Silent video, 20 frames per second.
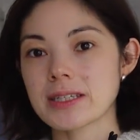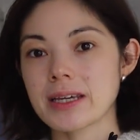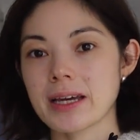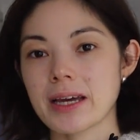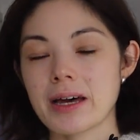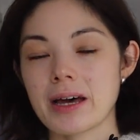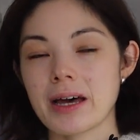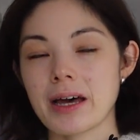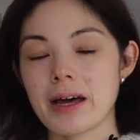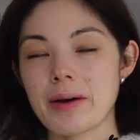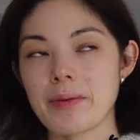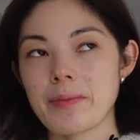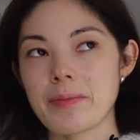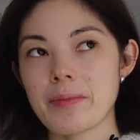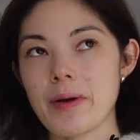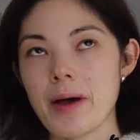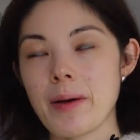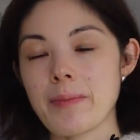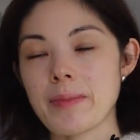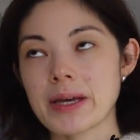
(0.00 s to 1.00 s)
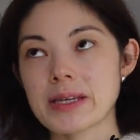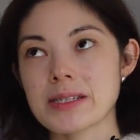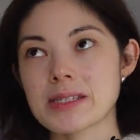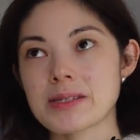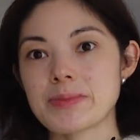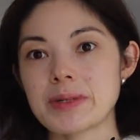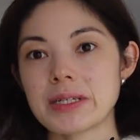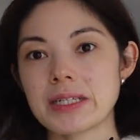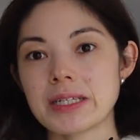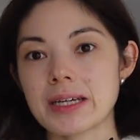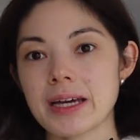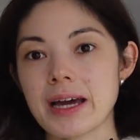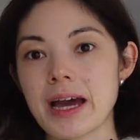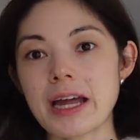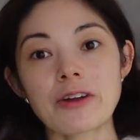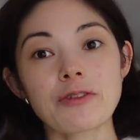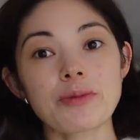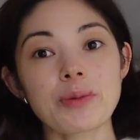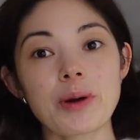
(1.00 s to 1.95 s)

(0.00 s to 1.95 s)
like a mixed media kind of